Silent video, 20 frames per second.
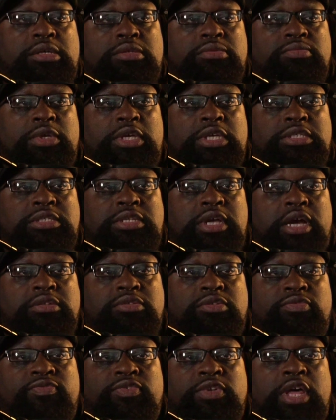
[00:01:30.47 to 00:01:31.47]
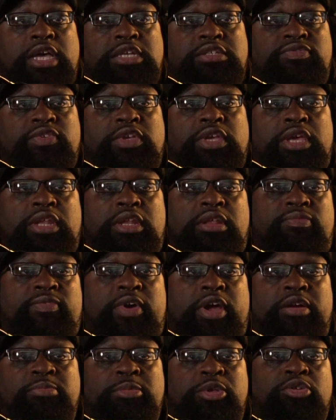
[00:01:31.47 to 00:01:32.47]
his Doctor of Philosophy in
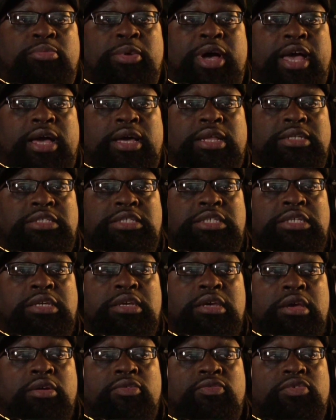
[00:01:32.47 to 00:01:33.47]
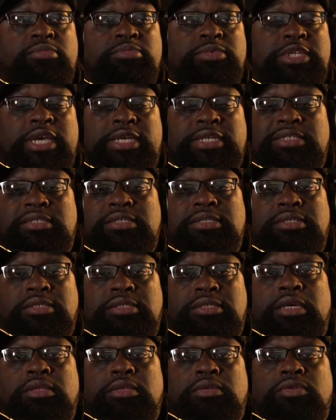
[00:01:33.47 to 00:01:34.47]
Environmental Biology from Texas
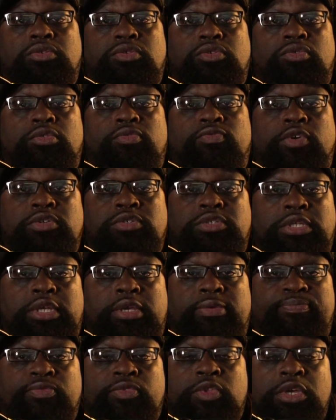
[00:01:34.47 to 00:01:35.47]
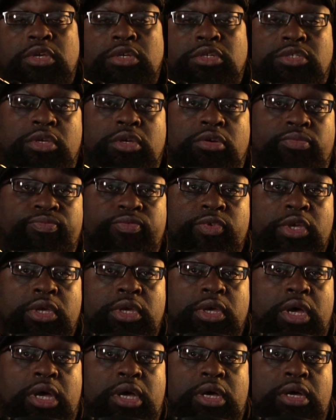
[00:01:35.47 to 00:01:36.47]
Southern University. So,
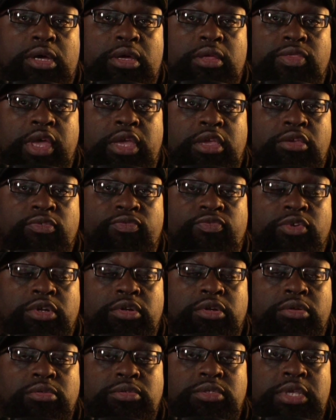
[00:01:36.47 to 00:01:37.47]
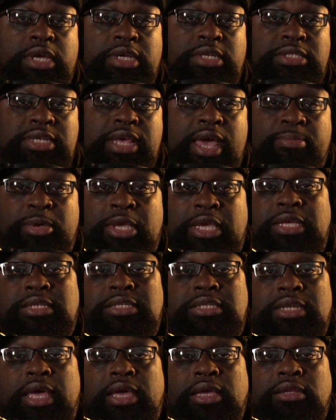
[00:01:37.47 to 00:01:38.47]
thank you for tapping in
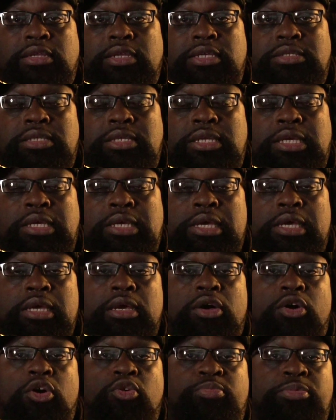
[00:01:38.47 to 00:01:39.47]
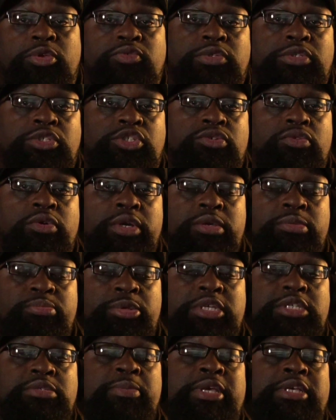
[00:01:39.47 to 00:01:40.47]
today, listening. Hope you enjoy.
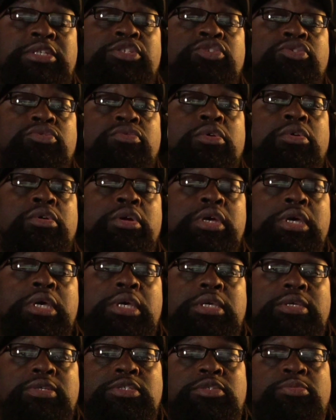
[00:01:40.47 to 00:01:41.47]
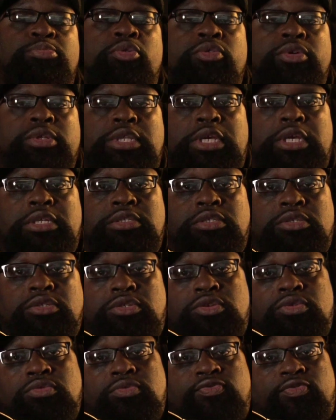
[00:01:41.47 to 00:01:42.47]
Please make sure you support the
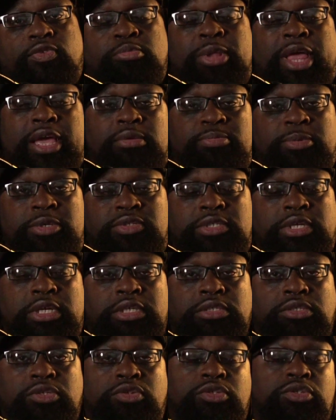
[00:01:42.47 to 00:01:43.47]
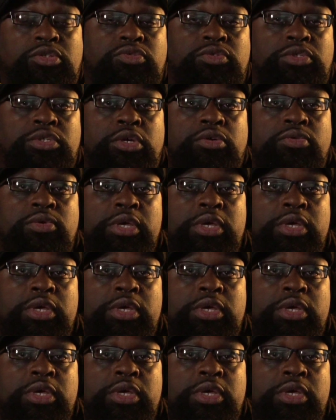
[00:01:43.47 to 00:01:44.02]
Institute for Black Male Studies. You can do so